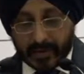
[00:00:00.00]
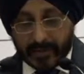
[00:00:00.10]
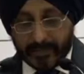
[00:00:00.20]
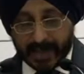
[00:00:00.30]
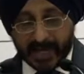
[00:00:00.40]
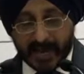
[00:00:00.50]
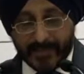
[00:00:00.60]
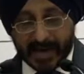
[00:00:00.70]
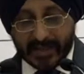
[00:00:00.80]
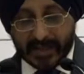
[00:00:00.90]
Media
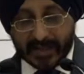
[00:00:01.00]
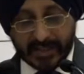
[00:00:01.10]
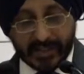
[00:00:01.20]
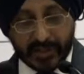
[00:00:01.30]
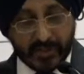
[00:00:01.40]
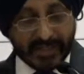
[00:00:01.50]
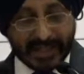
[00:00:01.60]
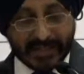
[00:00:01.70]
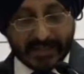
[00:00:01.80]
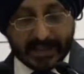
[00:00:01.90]
Partners,
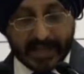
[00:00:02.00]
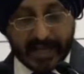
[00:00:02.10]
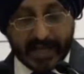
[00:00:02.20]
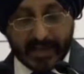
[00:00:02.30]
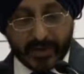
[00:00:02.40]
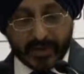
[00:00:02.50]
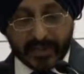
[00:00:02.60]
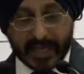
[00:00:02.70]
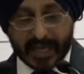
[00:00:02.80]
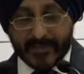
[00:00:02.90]
NewsX, India News,
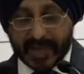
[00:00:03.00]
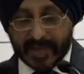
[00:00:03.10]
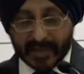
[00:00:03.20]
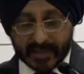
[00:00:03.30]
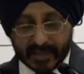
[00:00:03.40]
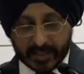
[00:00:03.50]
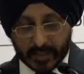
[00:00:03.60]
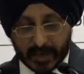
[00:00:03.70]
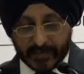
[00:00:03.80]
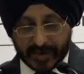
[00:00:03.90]
and many others
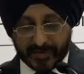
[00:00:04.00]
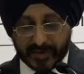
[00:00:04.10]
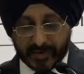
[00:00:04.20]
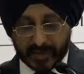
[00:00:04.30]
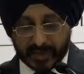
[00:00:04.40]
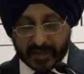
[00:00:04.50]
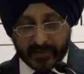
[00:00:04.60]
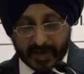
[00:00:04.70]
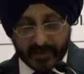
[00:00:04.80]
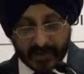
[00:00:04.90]
who have contributed in
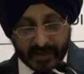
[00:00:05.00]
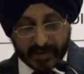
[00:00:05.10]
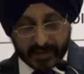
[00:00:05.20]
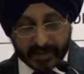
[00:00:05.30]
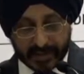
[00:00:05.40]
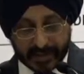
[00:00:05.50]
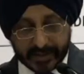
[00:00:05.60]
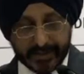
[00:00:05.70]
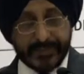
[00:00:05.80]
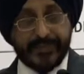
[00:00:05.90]
one way or the other.